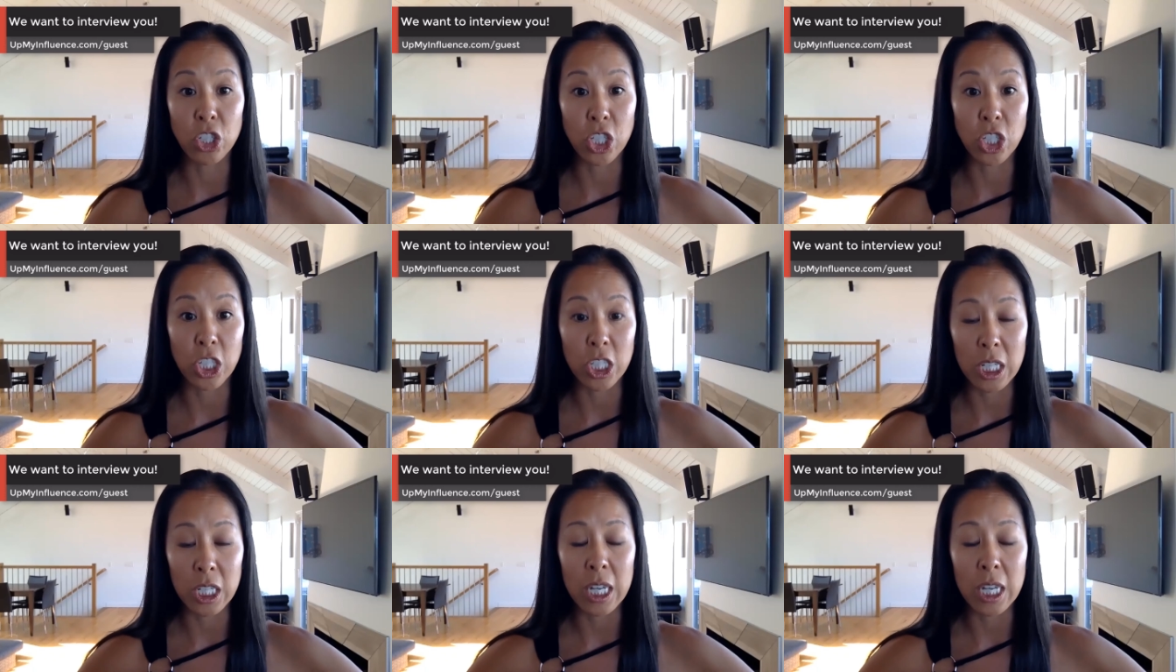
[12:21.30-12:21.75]

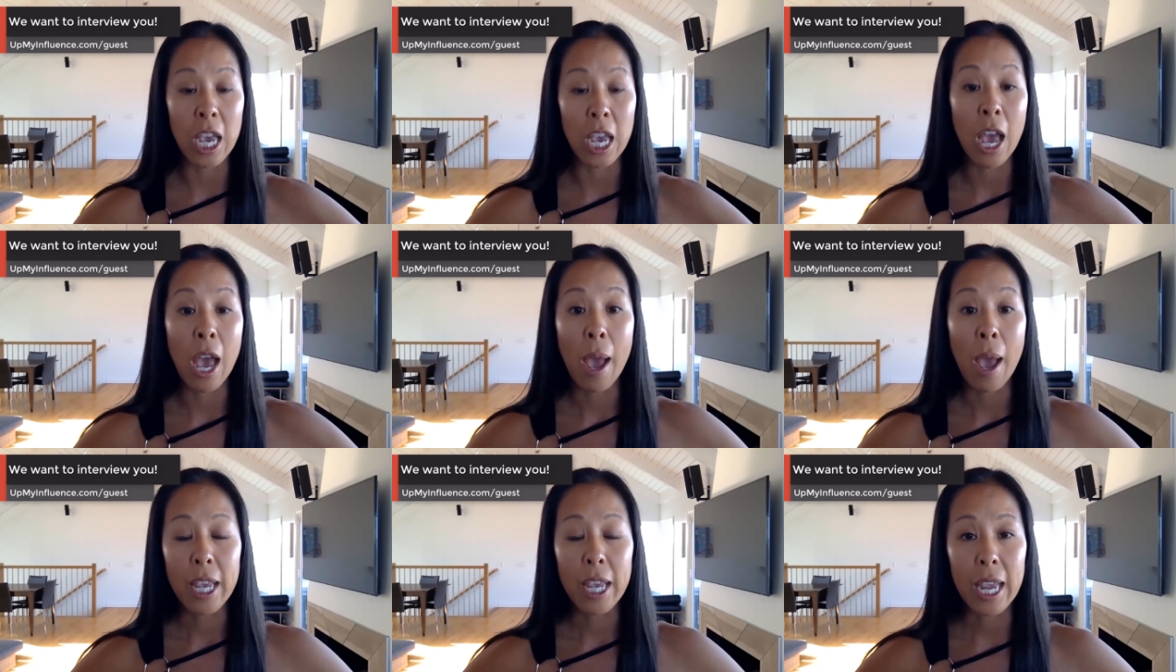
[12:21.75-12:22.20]
she
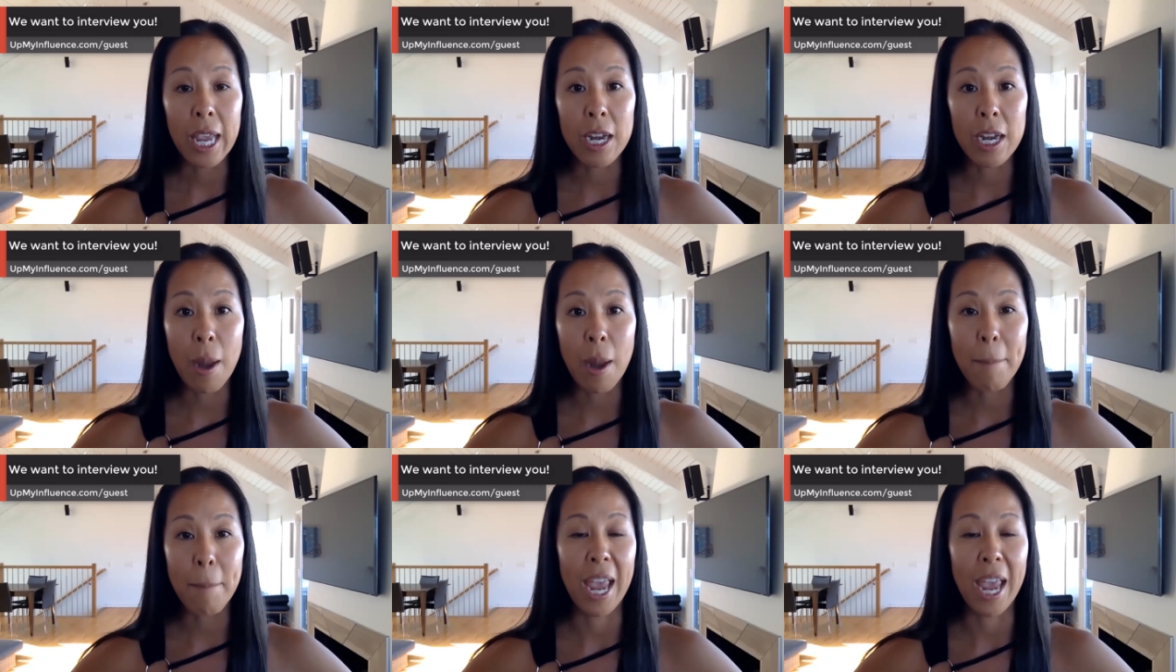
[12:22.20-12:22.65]
can
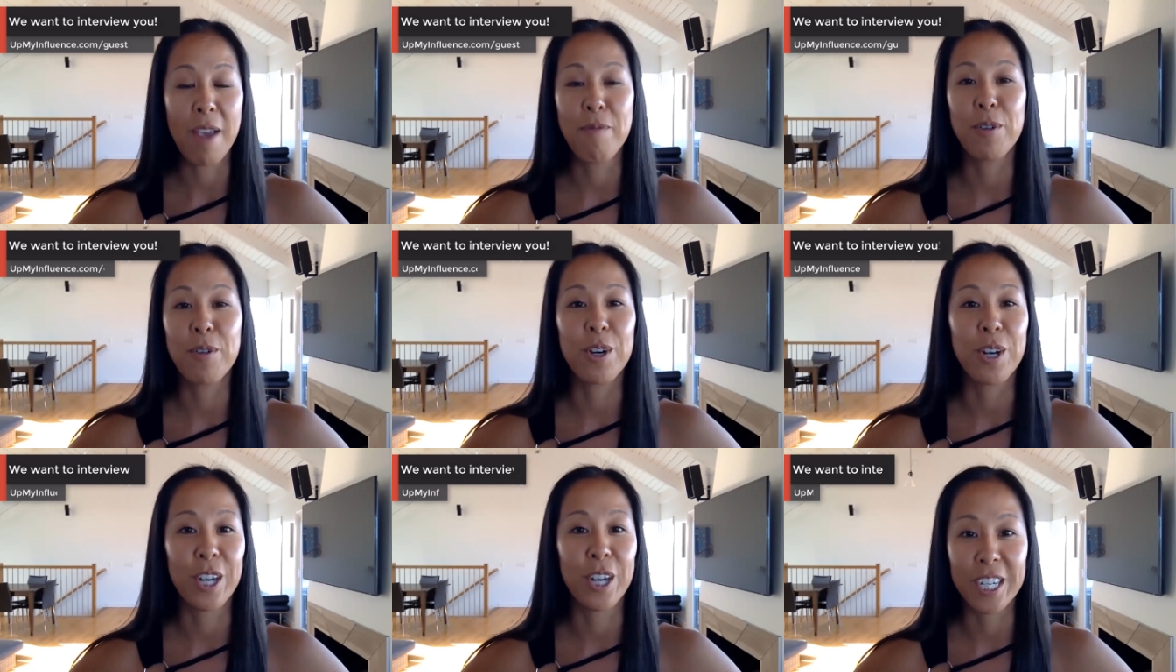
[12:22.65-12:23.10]
pay
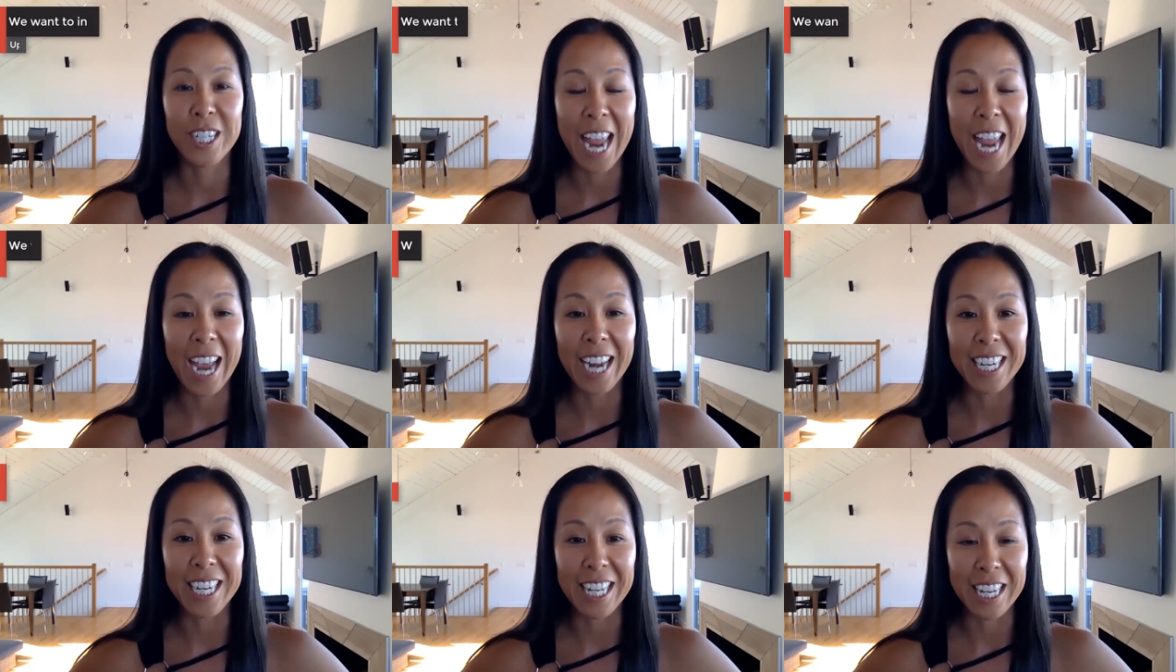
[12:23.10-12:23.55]
for her
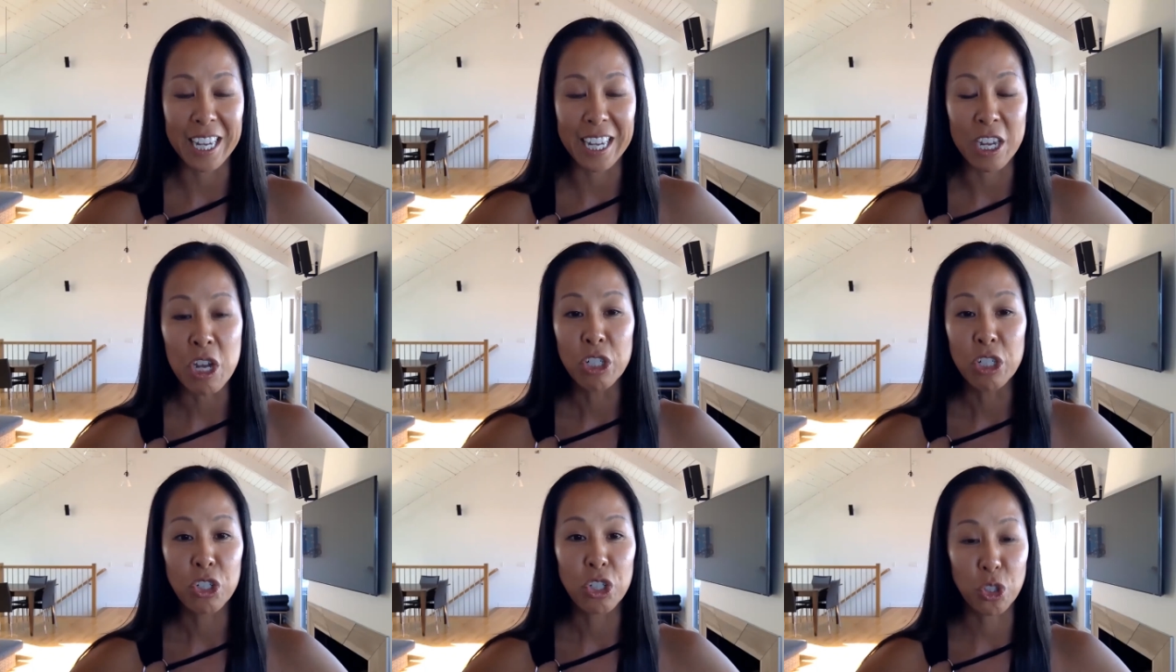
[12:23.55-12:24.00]
nanny
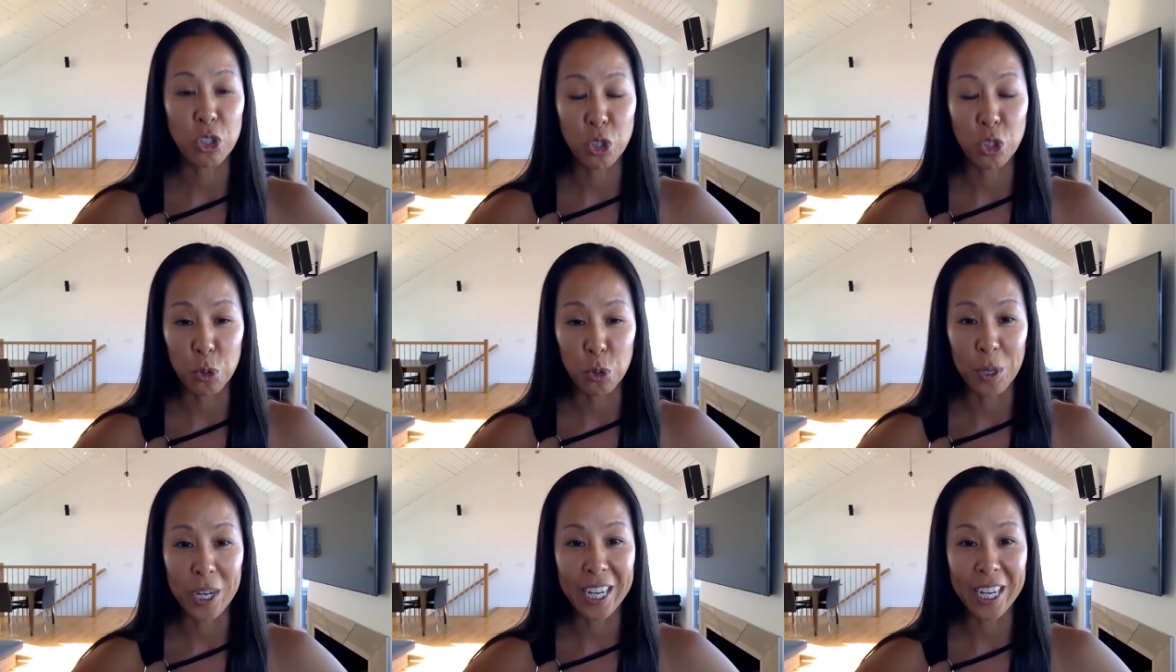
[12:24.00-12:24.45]
just
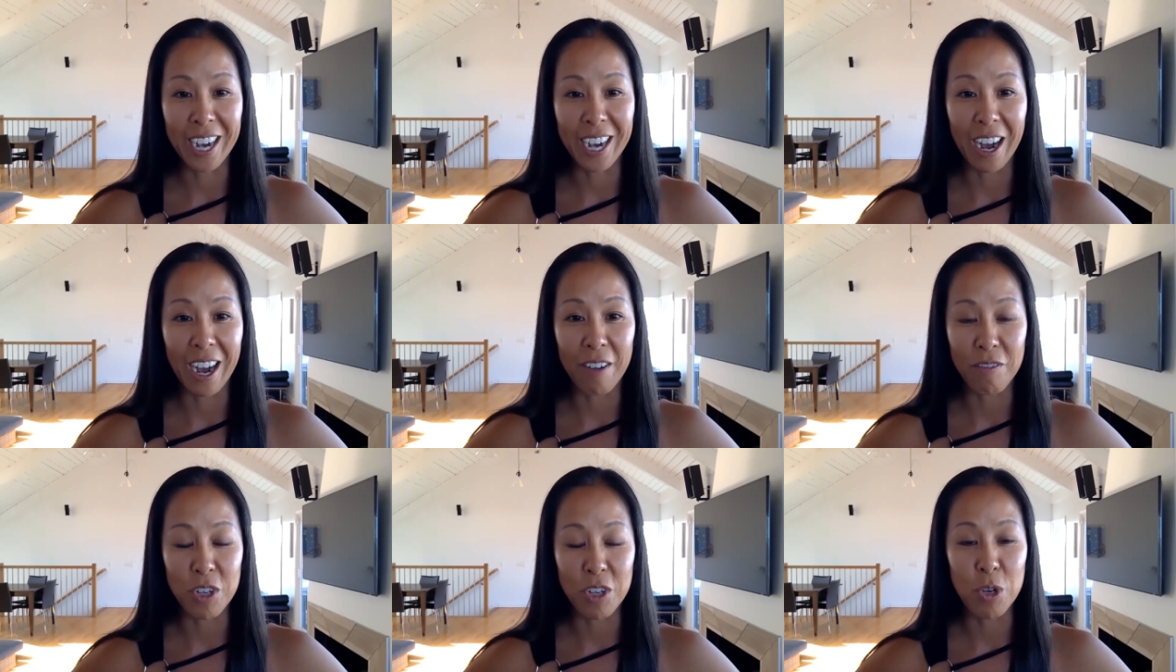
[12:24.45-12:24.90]
doing
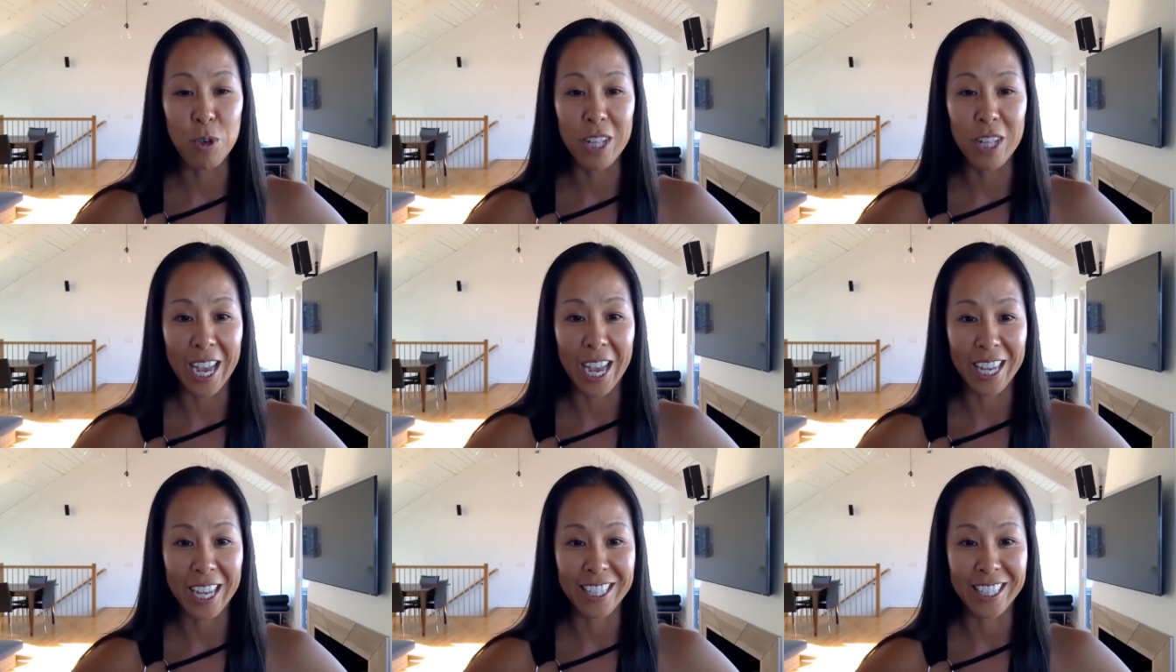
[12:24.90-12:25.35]
a few
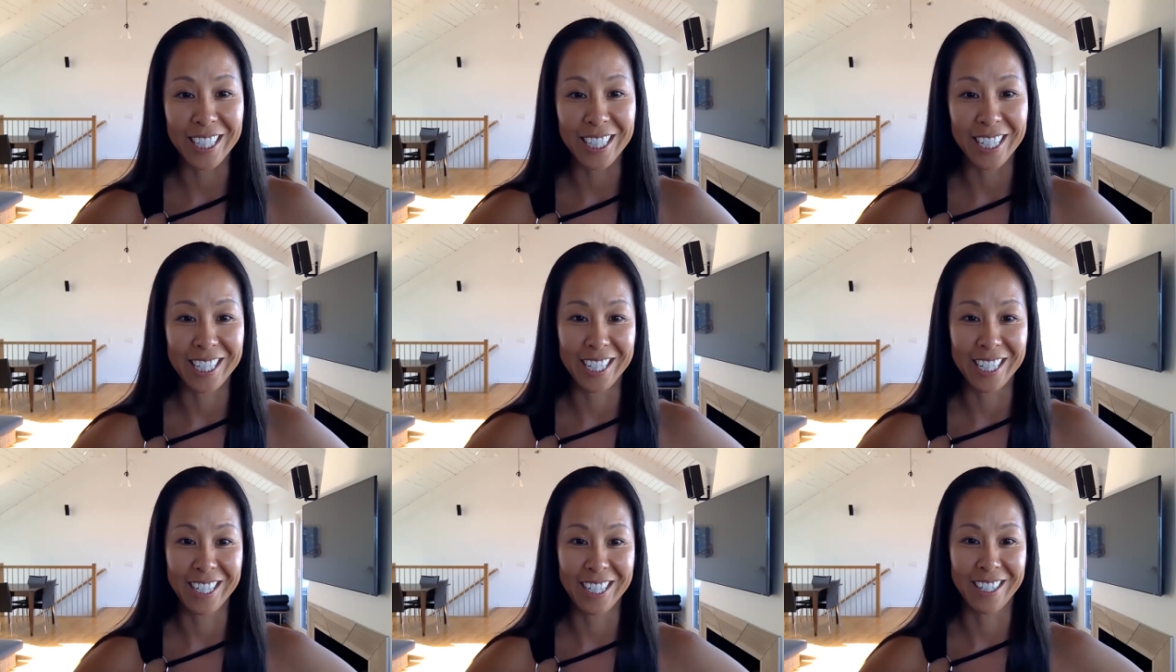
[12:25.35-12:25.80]
clients a
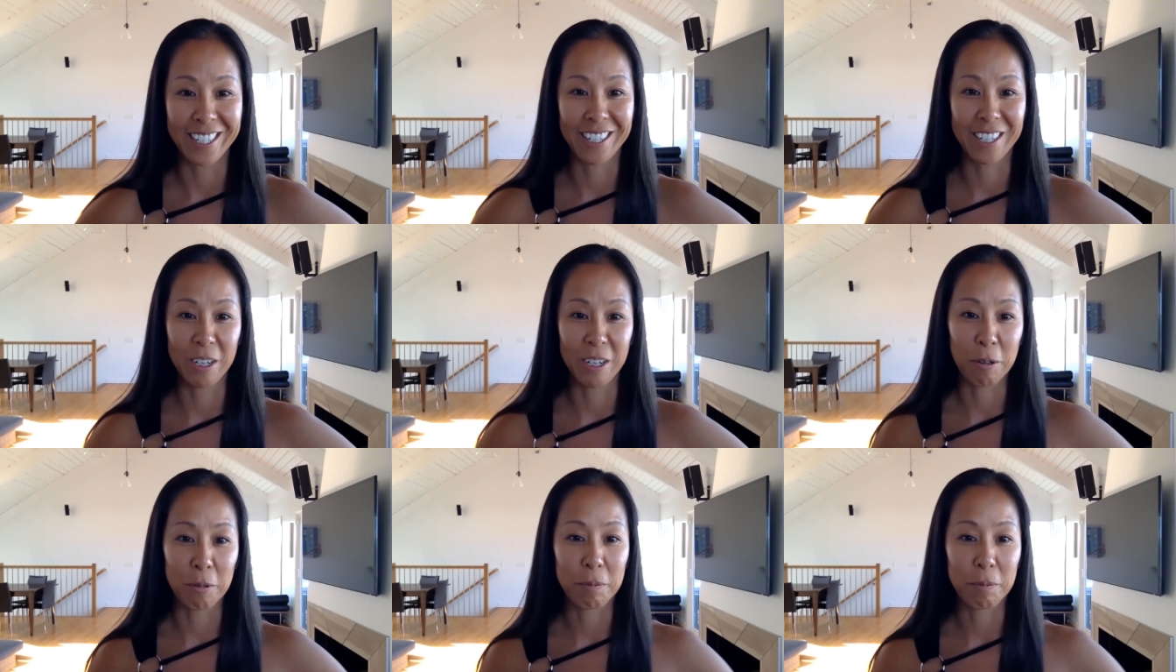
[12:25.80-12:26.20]
year.